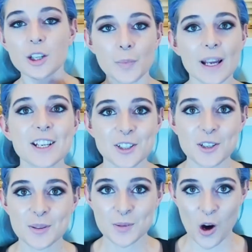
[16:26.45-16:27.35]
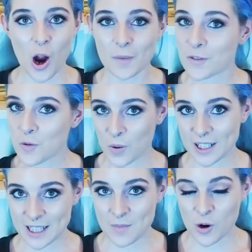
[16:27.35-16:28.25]
So please do subscribe if you want
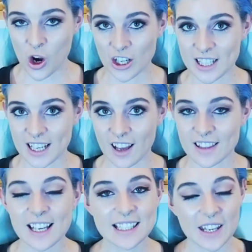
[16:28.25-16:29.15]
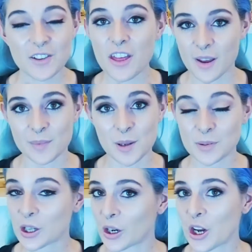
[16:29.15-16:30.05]
to see more content like this. Give it a thumbs up
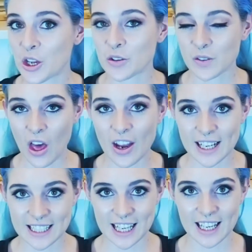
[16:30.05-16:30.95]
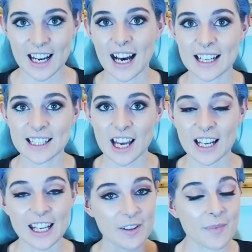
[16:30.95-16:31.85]
so I know you've liked it,
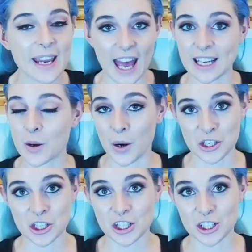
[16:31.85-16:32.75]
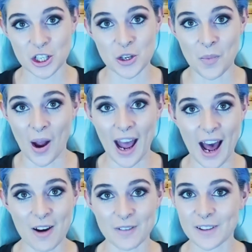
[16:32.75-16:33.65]
and leave me any questions that you might
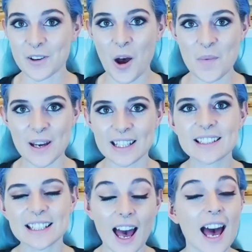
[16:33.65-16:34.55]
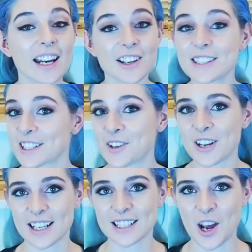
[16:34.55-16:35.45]
have in the comments. And I'll see you
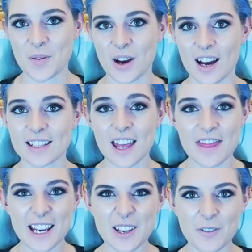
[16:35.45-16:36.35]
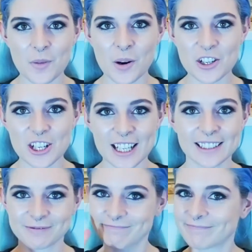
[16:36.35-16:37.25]
next time, guys. Thank you for
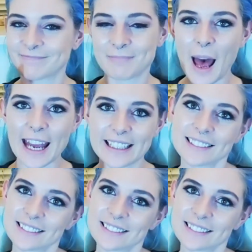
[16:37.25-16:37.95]
watching. Bye.